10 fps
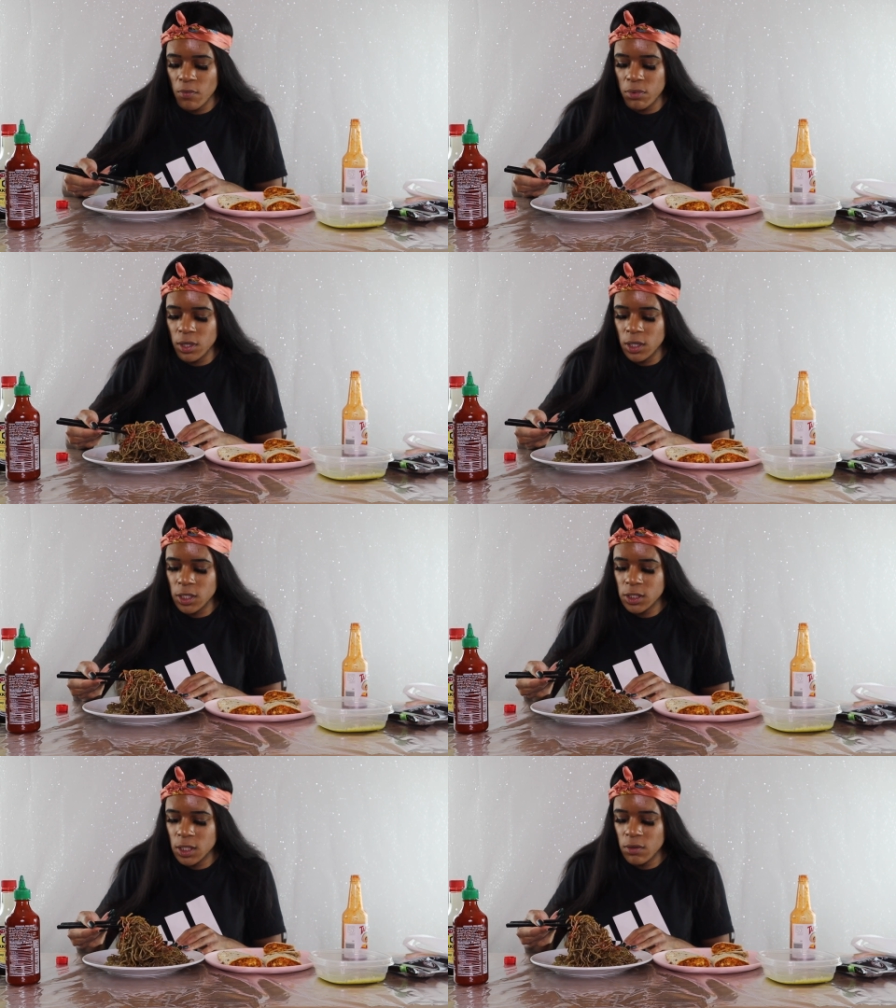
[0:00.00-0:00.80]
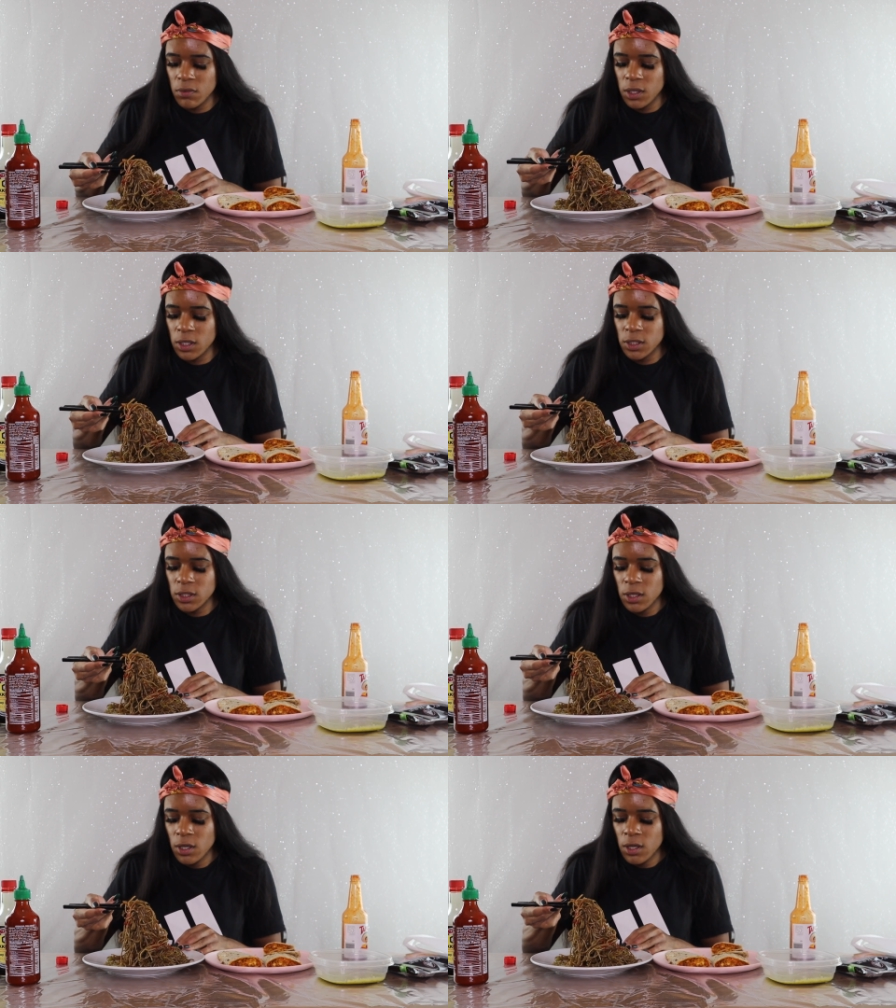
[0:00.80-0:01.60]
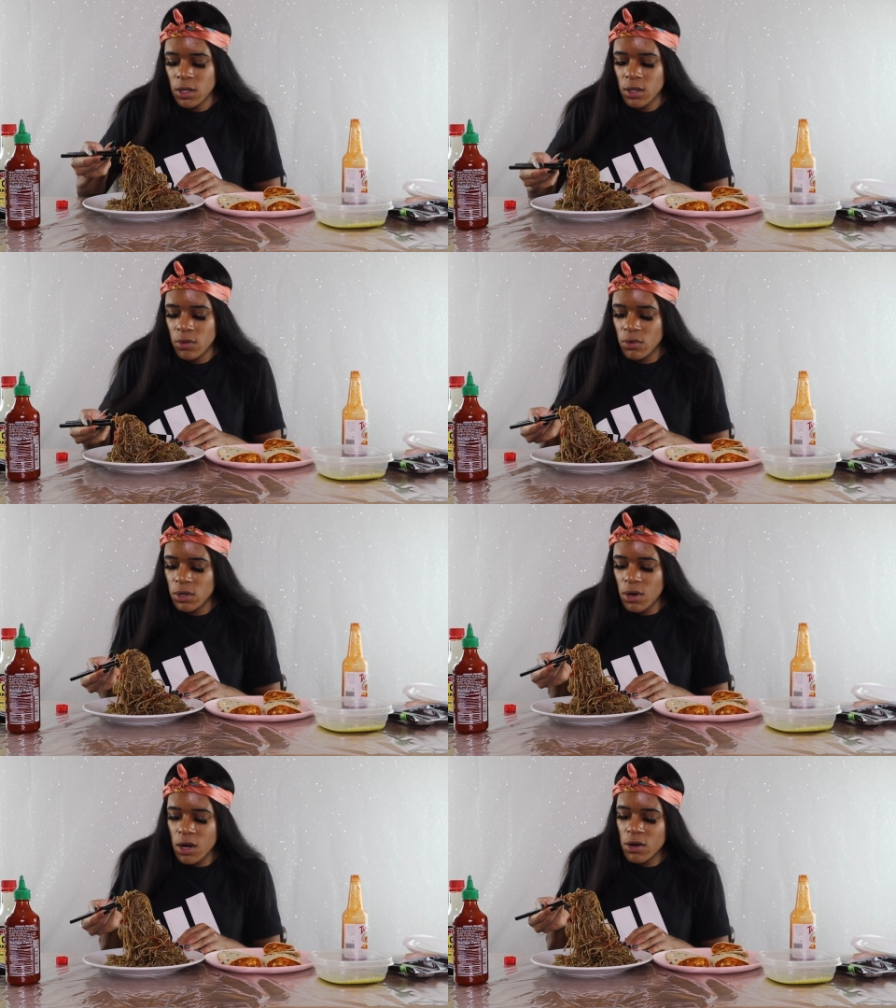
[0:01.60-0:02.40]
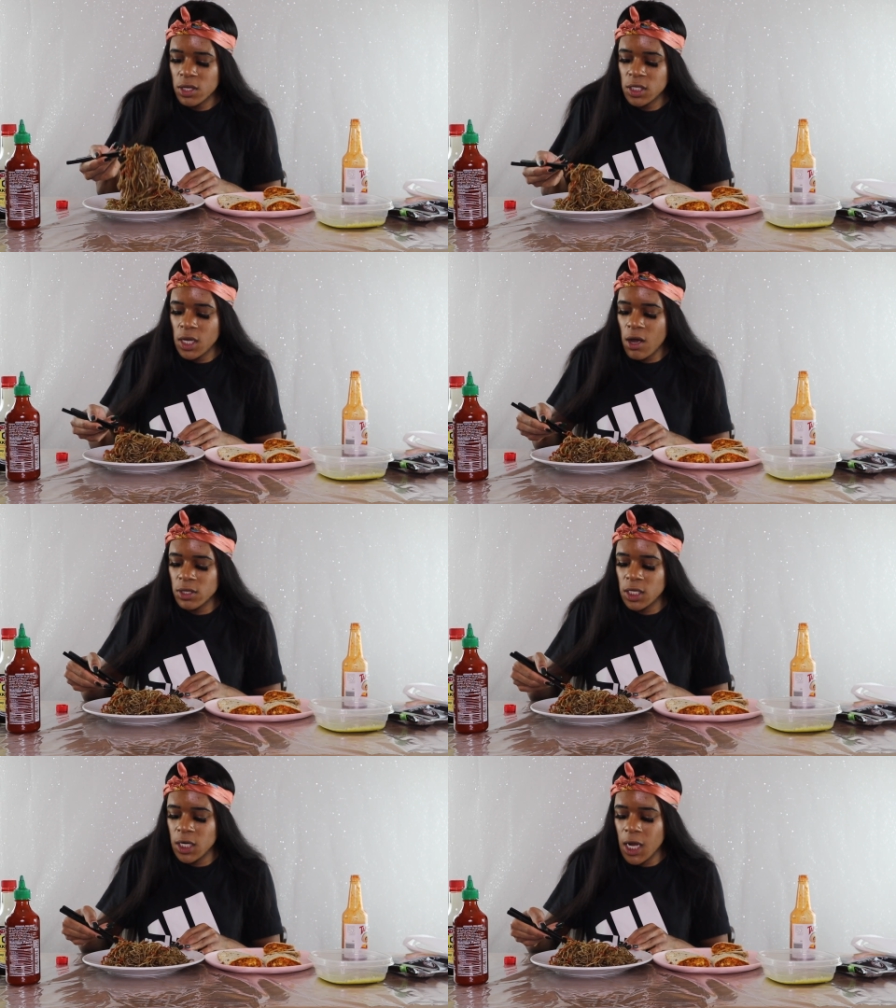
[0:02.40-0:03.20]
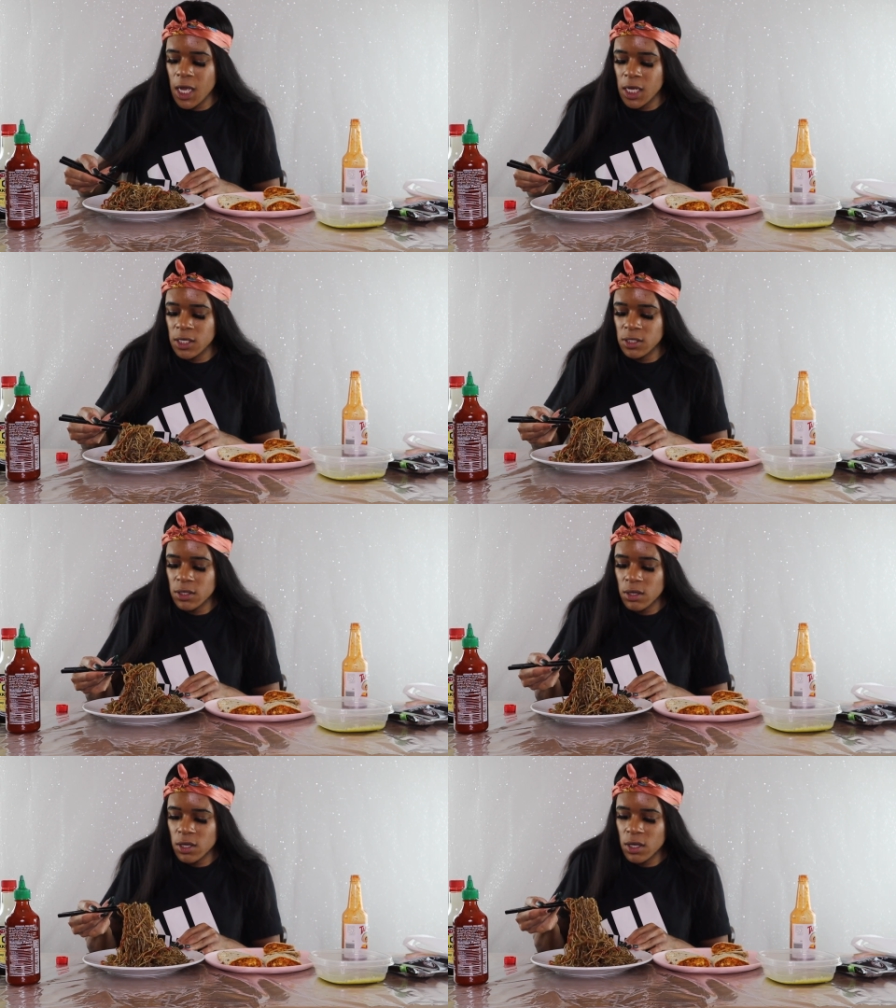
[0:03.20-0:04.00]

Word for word: But let's give this one right here. You see how today's